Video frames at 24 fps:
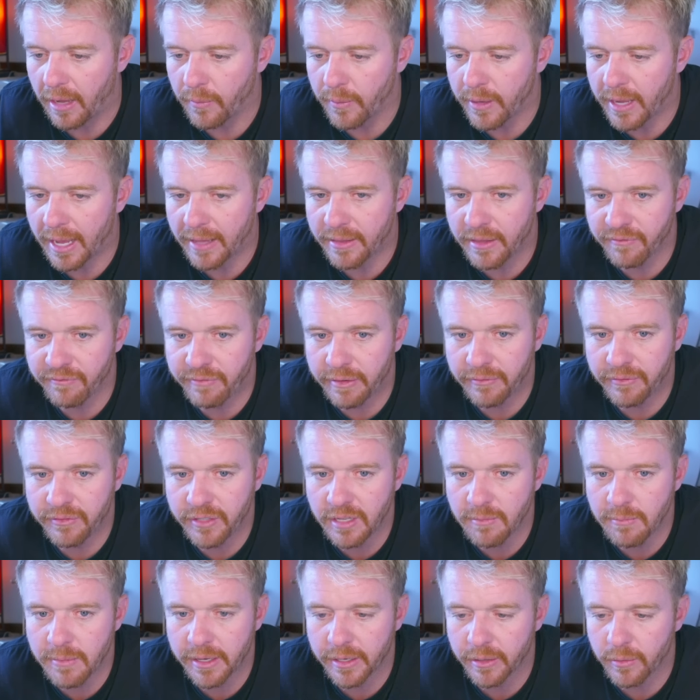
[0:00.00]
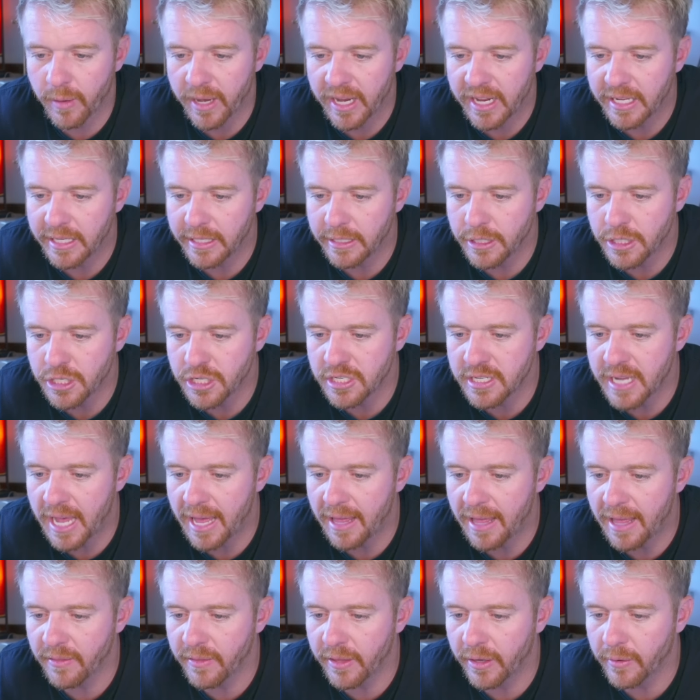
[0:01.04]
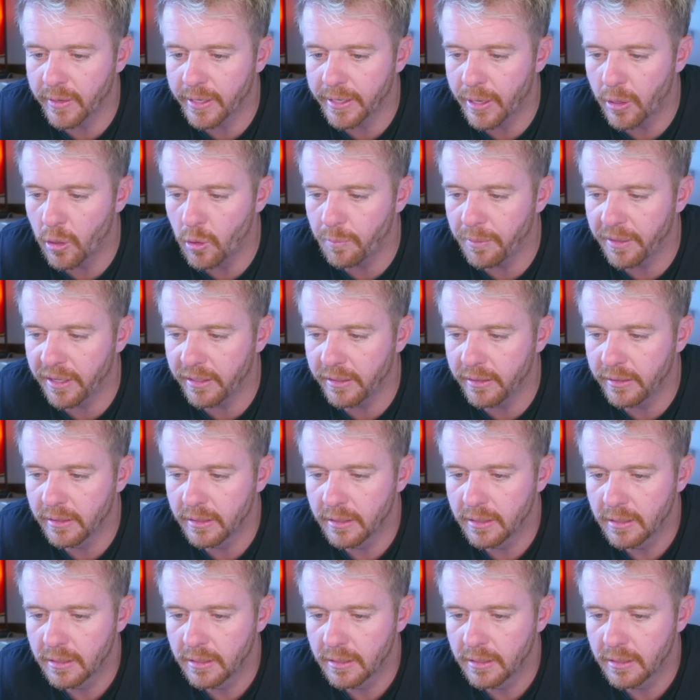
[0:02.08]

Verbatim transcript: We had the 15 minute range set there at open.